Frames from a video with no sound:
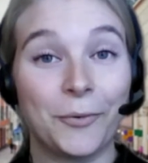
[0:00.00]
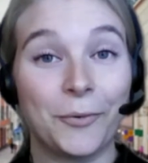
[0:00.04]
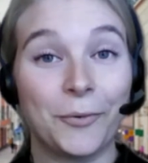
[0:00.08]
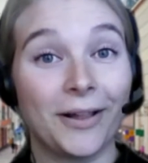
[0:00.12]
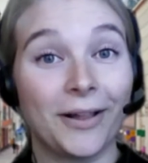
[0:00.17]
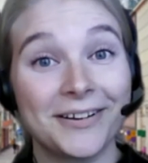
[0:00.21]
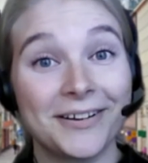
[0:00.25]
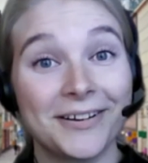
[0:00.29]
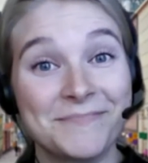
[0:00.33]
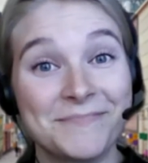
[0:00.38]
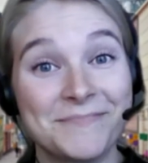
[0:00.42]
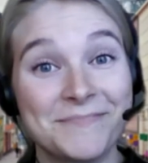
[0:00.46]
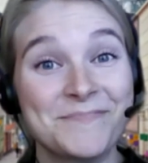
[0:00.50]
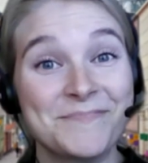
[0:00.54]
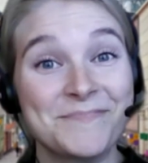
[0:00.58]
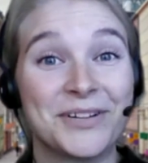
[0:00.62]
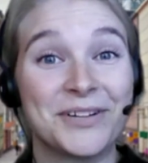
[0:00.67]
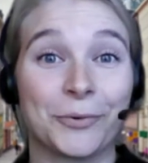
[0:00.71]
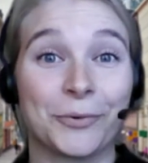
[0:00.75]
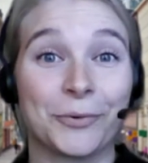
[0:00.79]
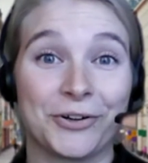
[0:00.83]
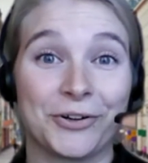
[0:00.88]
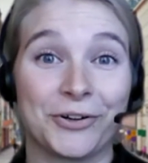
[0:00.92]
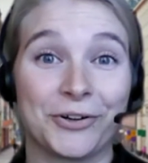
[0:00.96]
Welcome,
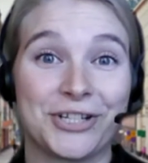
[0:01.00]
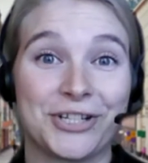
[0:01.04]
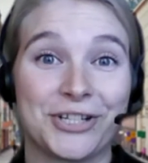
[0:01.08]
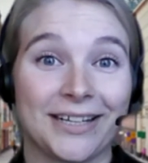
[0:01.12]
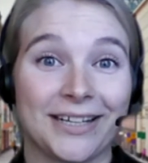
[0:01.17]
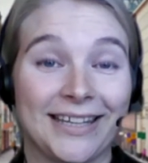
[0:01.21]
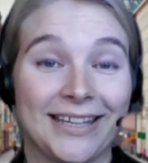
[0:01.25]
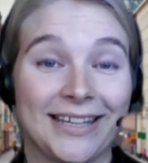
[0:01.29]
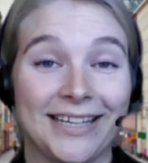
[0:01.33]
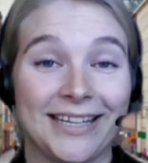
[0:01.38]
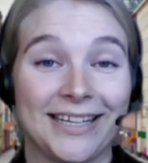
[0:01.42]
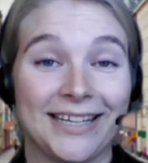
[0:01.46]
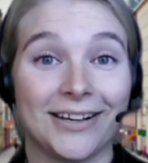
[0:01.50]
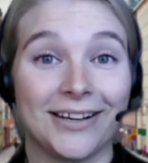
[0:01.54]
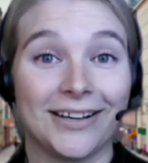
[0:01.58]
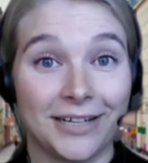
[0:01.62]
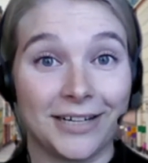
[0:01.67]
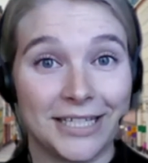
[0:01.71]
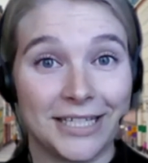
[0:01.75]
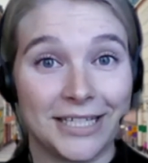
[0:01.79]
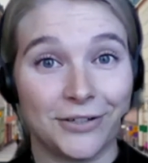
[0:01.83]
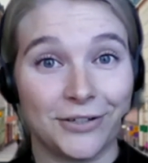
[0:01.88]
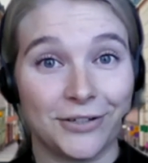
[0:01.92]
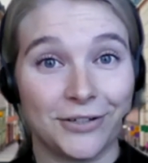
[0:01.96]
you're watching the
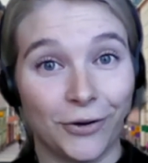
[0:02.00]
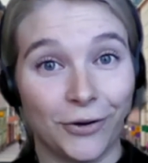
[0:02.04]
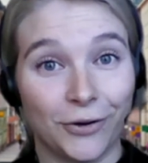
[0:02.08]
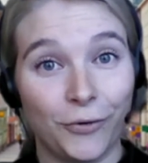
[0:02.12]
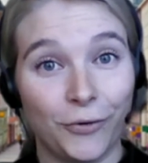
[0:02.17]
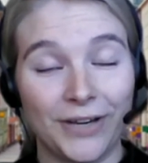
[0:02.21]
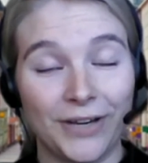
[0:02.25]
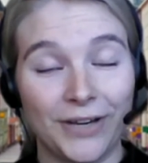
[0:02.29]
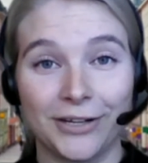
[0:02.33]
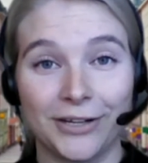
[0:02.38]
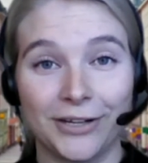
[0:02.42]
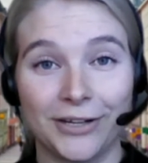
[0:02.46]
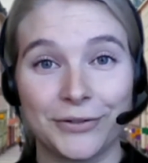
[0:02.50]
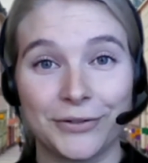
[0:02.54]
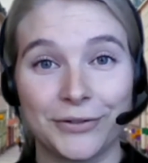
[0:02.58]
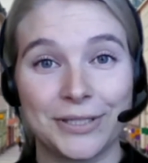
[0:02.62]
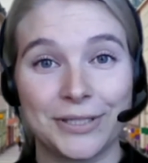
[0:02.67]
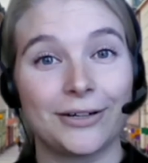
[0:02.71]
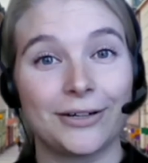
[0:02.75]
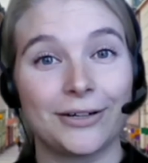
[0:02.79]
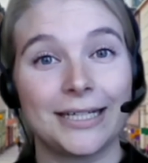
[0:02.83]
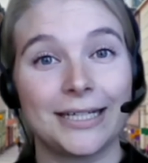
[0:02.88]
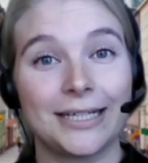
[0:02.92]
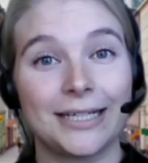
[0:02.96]
Nice to Know video
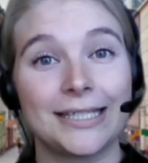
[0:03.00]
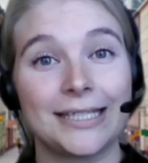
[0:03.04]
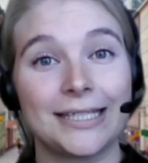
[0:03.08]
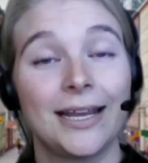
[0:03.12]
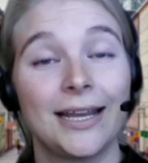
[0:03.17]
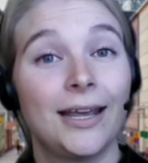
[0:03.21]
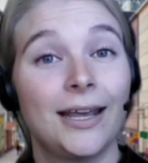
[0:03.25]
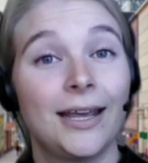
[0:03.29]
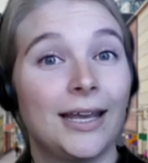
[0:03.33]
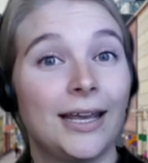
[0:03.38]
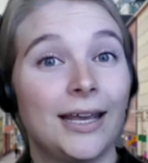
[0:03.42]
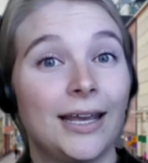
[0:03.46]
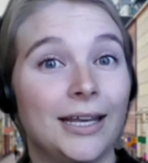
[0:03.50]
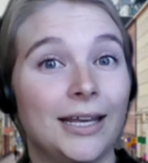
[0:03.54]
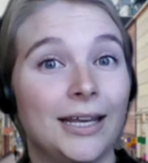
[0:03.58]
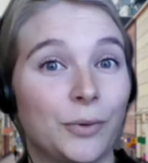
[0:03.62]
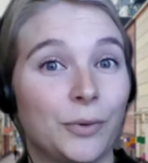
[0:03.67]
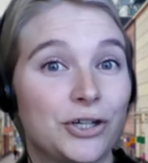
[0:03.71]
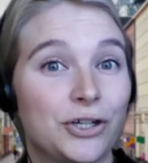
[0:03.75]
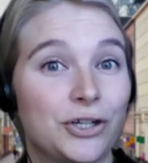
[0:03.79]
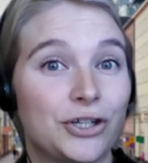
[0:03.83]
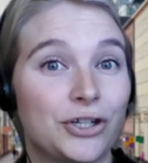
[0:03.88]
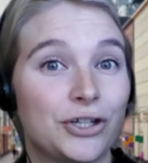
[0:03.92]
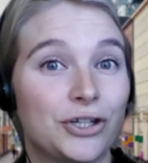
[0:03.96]
series, in
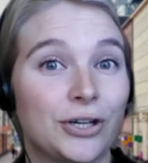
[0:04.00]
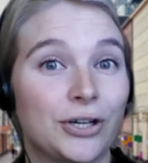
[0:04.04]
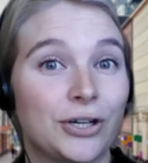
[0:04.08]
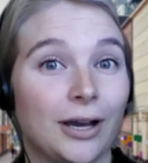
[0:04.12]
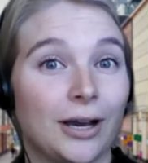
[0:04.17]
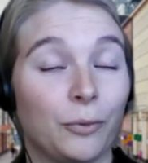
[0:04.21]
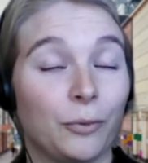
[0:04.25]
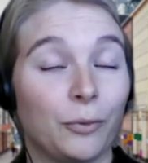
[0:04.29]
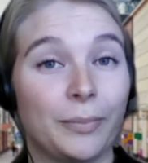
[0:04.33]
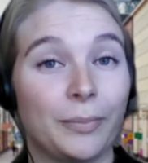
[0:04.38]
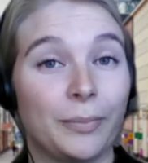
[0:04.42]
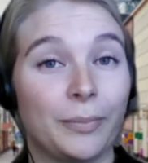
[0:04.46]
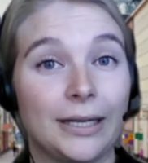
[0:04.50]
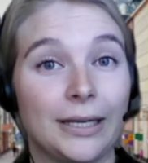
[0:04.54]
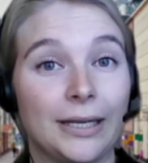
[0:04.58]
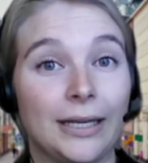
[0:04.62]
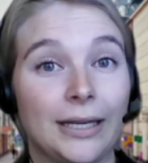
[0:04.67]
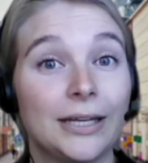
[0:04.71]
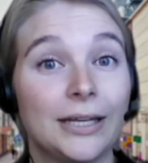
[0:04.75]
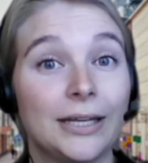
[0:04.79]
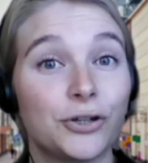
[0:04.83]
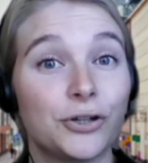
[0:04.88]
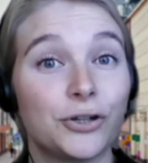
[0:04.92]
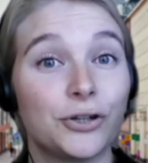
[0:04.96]
which I will
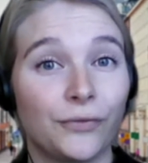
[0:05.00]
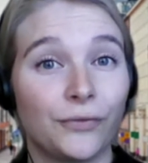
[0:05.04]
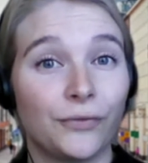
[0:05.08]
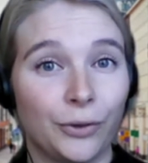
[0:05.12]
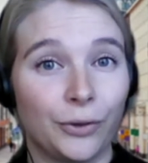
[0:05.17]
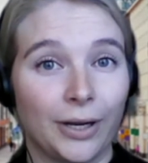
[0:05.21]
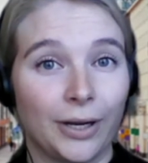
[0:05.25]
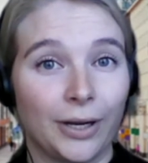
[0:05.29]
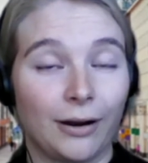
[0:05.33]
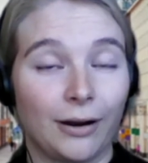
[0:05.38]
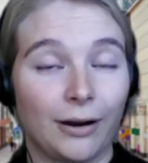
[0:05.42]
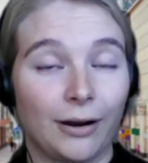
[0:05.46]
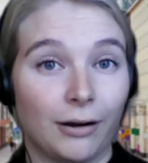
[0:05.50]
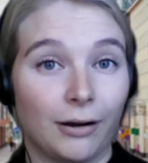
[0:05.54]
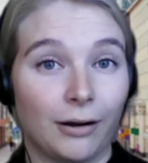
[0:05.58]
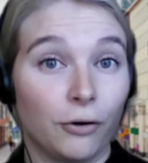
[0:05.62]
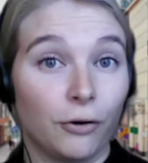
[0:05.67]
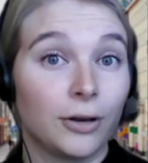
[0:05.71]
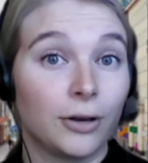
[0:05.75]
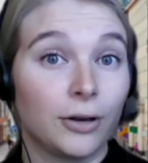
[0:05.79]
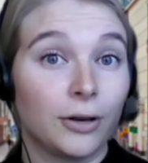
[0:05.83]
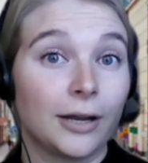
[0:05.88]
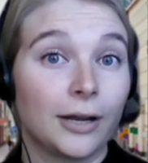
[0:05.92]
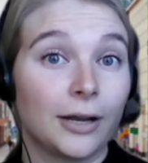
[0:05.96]
be interviewing our
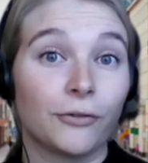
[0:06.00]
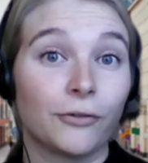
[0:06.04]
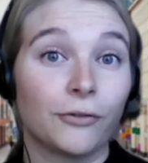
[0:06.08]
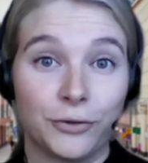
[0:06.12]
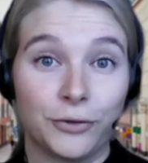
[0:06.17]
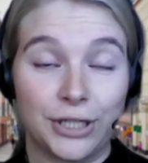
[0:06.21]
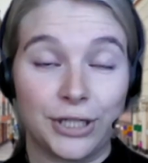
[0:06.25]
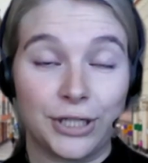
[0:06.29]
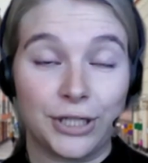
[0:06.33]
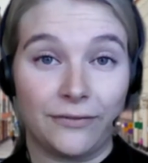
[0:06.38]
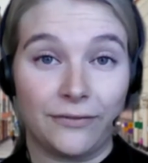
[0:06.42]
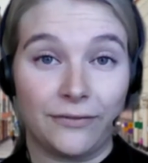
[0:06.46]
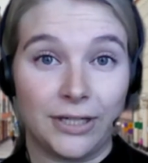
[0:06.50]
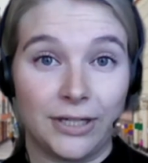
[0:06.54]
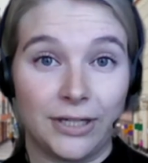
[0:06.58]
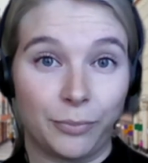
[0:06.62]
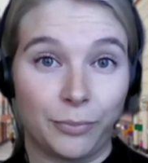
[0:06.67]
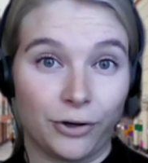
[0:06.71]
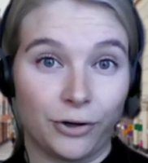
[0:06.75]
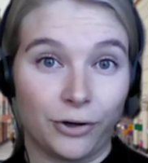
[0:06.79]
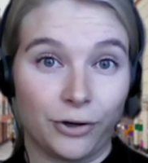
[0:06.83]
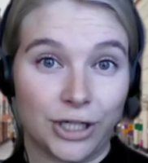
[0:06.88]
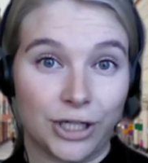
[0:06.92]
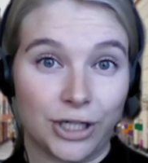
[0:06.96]
online road safety
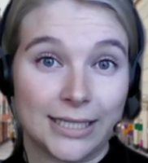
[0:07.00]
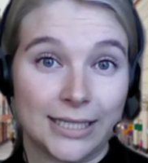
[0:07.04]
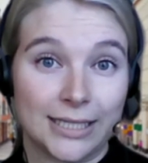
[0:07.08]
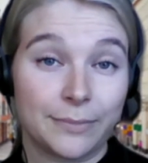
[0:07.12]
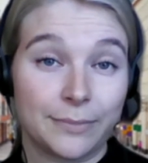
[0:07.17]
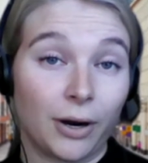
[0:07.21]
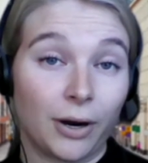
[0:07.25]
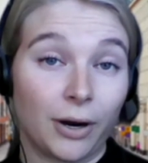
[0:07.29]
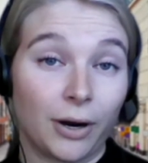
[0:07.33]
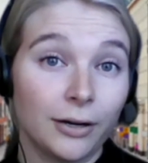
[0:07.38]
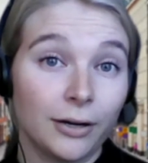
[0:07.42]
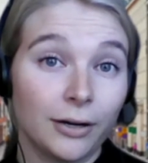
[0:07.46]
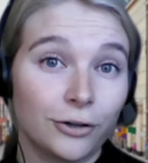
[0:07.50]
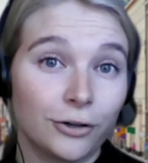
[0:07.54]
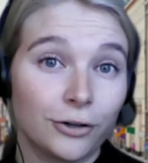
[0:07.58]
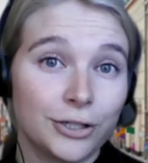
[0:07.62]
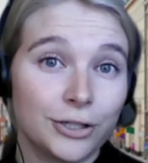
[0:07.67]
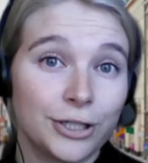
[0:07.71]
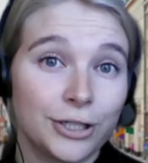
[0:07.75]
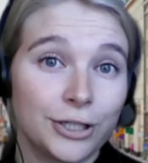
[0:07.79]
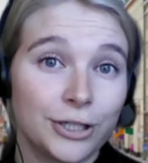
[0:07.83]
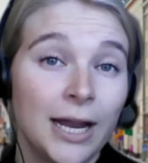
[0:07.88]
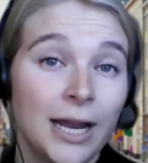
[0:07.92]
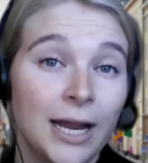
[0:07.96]
project's
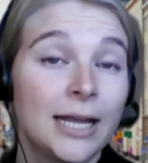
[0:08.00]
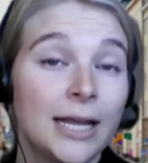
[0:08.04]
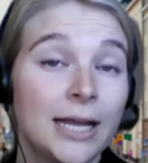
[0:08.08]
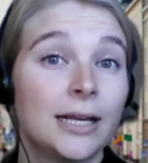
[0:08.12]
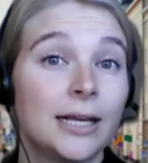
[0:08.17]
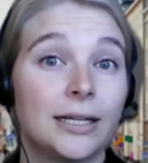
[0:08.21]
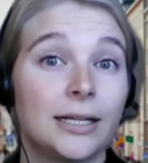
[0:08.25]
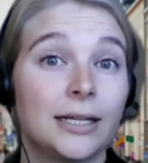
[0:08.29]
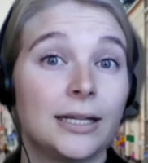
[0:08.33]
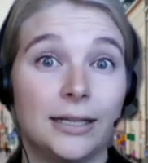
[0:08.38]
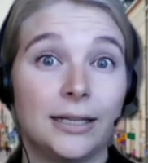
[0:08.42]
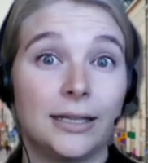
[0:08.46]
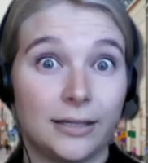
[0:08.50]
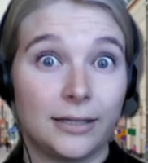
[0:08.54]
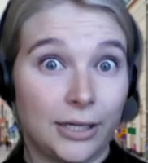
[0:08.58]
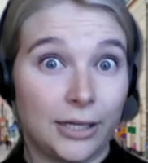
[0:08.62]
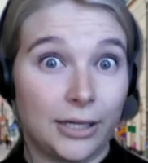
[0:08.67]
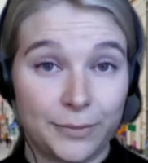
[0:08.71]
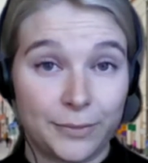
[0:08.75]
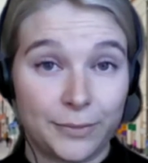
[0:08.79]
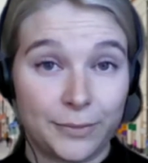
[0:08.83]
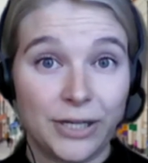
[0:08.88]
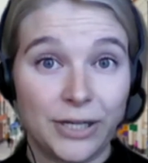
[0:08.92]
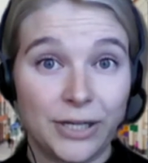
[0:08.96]
partners,
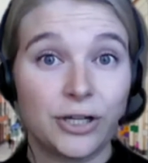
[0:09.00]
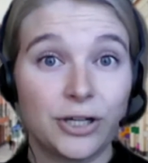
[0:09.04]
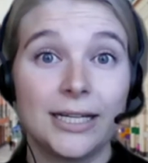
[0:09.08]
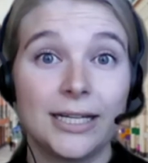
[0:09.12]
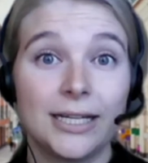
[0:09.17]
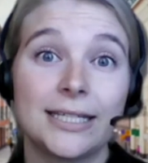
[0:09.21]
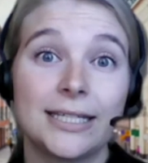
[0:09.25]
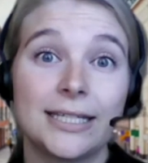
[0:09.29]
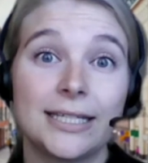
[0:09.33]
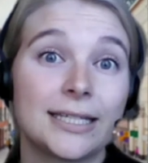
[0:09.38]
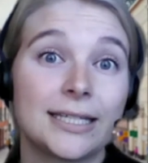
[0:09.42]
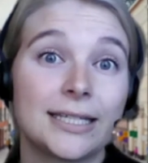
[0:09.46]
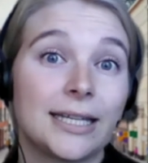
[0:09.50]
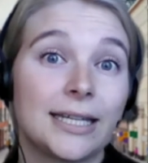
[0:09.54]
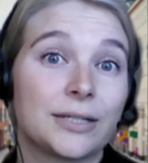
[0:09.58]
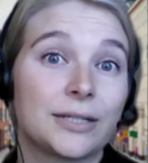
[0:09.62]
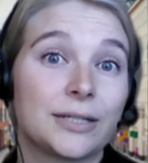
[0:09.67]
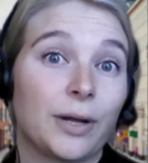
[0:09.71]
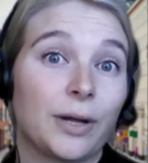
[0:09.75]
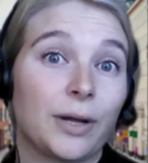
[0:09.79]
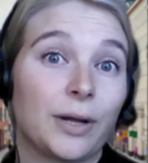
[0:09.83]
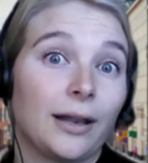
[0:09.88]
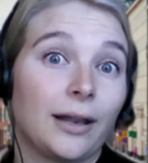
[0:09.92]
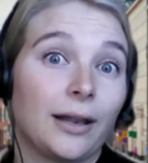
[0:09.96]
their specialists,
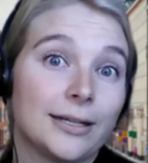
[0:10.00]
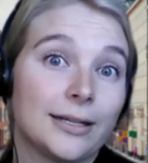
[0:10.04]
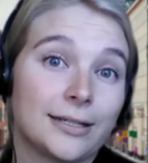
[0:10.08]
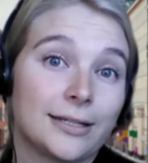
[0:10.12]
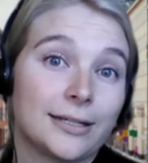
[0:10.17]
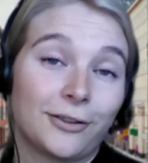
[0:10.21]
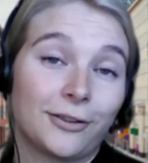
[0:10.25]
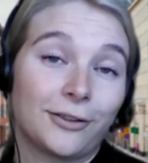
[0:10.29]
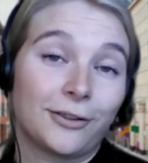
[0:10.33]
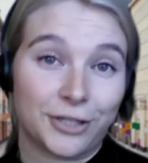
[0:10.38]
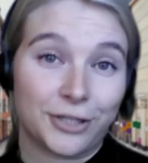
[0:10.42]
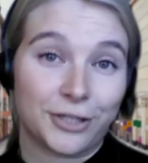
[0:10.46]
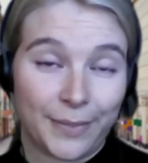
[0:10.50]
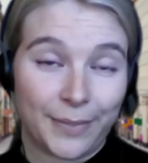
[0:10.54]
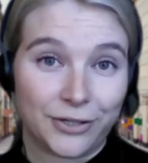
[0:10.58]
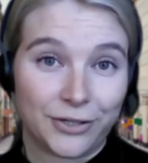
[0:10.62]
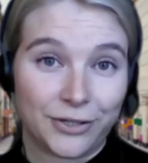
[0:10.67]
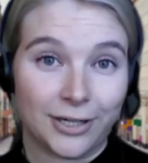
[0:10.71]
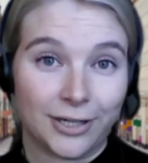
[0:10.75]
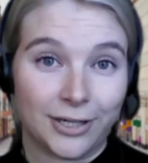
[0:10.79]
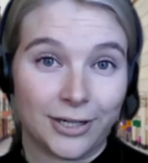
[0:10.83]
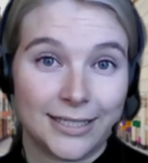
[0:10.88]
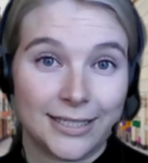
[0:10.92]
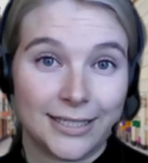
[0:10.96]
as well as other
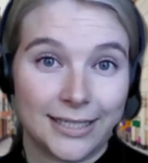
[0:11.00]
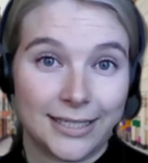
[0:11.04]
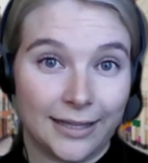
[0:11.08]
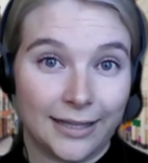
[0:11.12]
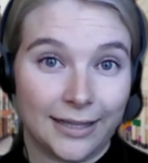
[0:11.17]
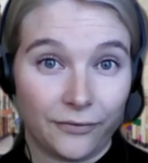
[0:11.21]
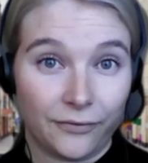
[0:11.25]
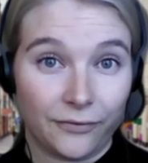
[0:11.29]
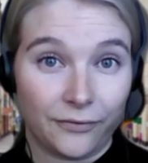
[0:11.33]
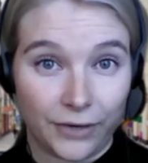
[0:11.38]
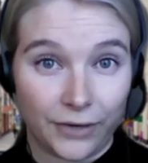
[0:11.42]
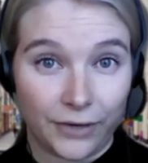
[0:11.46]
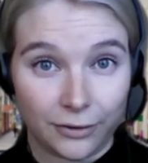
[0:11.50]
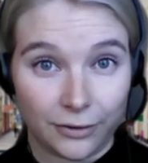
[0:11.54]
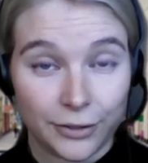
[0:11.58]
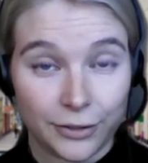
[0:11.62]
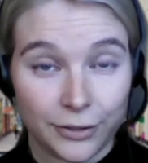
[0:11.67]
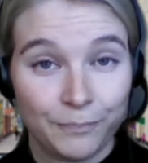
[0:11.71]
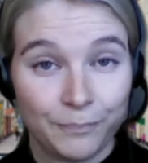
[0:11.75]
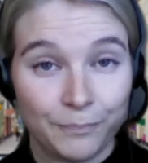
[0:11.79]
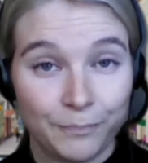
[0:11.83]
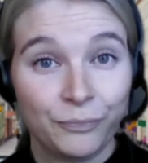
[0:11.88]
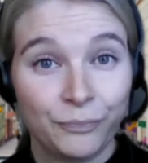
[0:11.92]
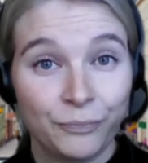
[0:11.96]
specialists in the
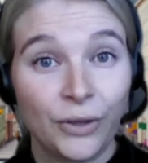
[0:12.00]
field.